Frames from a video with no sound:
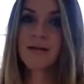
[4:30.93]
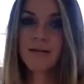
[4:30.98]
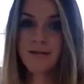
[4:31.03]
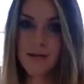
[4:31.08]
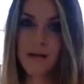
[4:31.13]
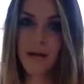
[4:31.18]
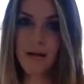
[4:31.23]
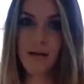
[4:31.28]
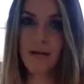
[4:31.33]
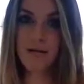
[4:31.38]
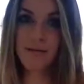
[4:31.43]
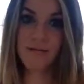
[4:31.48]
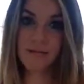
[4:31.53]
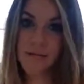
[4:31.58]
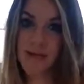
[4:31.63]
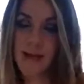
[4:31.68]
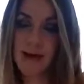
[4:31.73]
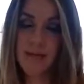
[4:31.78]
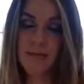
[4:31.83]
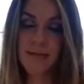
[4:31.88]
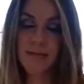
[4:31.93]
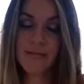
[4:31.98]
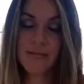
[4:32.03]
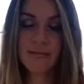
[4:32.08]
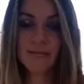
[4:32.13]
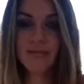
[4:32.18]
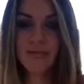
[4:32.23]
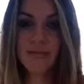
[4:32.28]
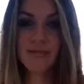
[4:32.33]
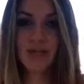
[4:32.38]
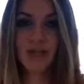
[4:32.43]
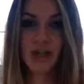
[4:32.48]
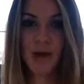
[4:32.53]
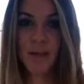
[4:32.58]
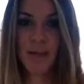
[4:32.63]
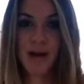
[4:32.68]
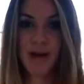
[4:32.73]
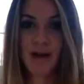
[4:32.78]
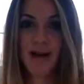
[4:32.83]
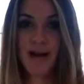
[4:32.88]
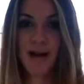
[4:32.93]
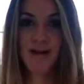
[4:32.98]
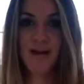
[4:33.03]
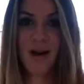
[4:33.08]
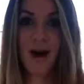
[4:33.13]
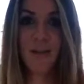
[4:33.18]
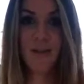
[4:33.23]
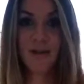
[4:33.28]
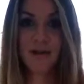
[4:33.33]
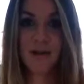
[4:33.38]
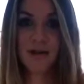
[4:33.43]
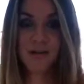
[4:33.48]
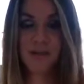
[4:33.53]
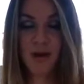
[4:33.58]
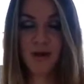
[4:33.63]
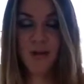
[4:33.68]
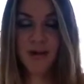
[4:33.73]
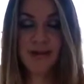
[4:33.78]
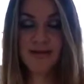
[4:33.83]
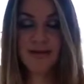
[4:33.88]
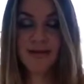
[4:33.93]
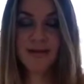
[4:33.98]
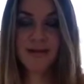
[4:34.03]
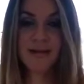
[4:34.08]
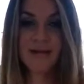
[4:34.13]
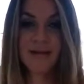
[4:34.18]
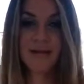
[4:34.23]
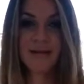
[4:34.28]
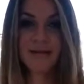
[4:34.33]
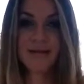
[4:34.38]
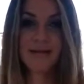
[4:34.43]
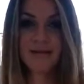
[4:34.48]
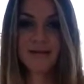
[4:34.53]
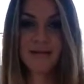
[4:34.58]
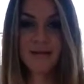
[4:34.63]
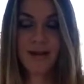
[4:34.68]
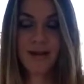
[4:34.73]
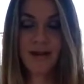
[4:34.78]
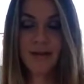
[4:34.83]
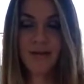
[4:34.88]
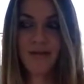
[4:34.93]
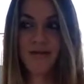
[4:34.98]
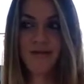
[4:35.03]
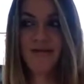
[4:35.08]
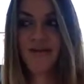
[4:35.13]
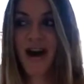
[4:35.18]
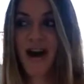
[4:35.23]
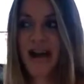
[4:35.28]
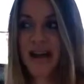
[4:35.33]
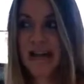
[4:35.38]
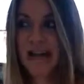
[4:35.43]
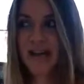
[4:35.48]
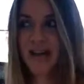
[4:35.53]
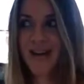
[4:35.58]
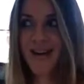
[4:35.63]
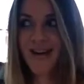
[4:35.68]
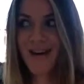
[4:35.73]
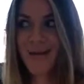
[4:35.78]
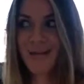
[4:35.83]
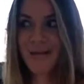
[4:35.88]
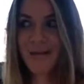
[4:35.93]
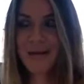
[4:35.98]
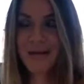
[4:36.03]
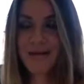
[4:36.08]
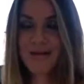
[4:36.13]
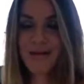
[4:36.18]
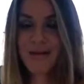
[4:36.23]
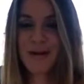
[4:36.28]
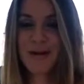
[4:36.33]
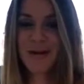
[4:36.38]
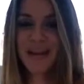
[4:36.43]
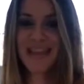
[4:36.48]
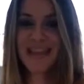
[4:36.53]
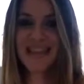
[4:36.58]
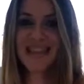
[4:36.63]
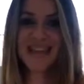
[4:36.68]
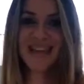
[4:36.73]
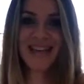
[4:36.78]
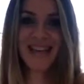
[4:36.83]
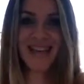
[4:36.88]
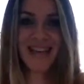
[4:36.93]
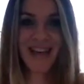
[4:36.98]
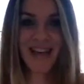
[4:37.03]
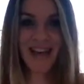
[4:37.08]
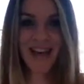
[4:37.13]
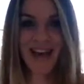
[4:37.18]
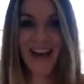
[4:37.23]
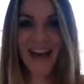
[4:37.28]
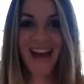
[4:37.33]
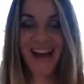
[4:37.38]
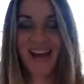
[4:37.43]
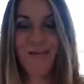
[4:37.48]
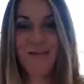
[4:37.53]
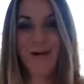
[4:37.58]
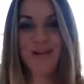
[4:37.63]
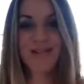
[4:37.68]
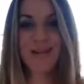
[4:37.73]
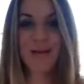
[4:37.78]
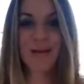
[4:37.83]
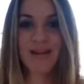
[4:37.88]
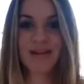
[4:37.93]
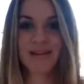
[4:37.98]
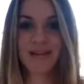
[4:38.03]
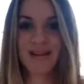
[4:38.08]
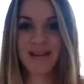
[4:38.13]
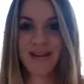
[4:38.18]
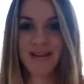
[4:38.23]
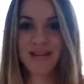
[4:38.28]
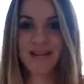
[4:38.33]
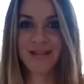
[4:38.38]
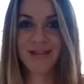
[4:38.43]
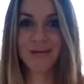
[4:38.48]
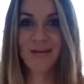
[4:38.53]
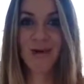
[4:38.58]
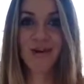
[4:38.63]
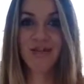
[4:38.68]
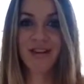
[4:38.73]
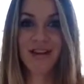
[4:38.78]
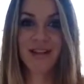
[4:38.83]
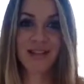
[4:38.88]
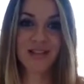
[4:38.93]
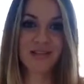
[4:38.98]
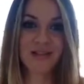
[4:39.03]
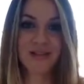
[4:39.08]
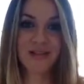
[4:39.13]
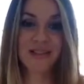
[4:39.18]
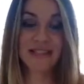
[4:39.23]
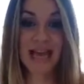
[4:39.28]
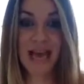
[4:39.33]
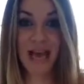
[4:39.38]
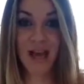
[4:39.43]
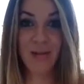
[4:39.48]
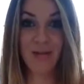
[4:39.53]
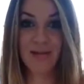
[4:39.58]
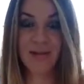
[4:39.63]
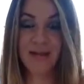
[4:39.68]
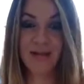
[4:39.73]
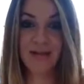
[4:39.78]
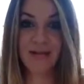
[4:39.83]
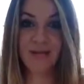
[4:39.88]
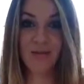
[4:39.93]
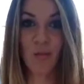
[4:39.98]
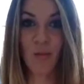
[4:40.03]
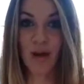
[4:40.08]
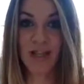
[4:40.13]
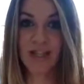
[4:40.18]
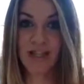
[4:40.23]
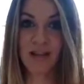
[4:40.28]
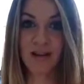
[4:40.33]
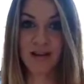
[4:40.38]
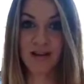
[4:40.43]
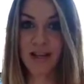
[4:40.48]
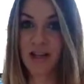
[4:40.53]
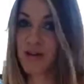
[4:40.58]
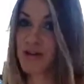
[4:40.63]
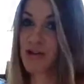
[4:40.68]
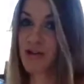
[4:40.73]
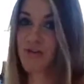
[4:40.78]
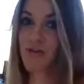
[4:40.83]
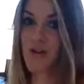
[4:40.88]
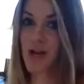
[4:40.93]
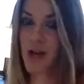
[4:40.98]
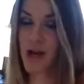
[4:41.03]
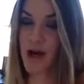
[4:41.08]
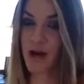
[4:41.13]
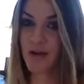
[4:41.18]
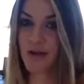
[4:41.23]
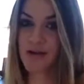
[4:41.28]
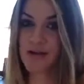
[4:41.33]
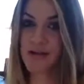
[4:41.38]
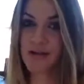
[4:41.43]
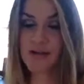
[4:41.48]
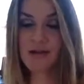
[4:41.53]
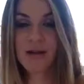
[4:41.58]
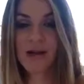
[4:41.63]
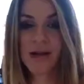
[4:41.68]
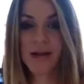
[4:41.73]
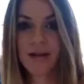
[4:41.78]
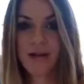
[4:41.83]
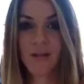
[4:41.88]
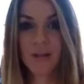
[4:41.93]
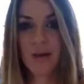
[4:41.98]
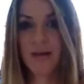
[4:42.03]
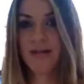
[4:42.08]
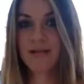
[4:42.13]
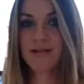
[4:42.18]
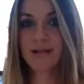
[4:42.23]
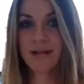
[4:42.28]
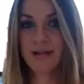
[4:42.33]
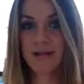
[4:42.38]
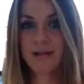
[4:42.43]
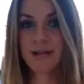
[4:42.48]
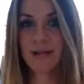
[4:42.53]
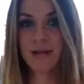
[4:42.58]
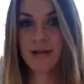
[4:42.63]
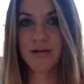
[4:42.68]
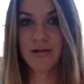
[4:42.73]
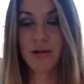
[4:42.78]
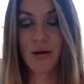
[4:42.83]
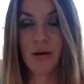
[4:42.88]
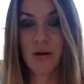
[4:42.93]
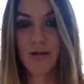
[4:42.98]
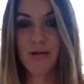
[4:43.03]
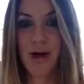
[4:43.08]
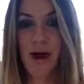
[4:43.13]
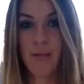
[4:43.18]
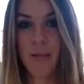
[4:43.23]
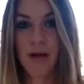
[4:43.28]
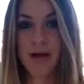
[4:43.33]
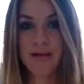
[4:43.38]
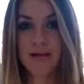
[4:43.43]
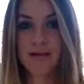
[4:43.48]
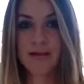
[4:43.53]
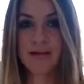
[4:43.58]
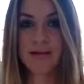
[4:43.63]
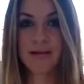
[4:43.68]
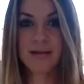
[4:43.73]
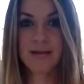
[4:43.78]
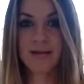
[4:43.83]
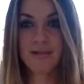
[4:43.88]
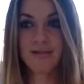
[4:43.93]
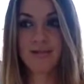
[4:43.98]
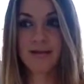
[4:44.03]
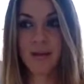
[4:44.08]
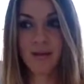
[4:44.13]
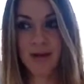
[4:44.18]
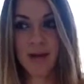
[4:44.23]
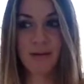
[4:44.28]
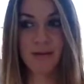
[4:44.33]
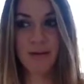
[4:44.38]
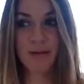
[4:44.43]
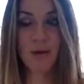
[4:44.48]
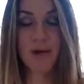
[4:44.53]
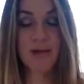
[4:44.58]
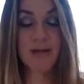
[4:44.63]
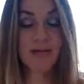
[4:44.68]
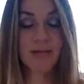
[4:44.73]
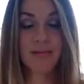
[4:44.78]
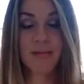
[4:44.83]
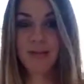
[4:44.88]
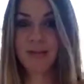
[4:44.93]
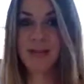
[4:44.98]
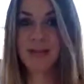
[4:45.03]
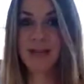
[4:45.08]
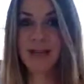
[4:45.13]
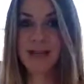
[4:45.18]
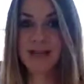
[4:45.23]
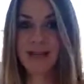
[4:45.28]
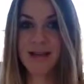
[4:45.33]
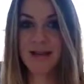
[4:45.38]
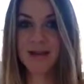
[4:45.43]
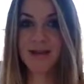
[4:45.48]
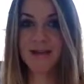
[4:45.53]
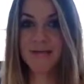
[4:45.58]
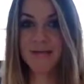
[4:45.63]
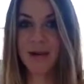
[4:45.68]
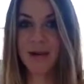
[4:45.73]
So, I'm jumping on opportune moments. I'm finding opportune moments. And I'm also listening to motivational tapes and watching YouTube videos. Been listening to Tony Robbins. Sometimes it works, sometimes it doesn't.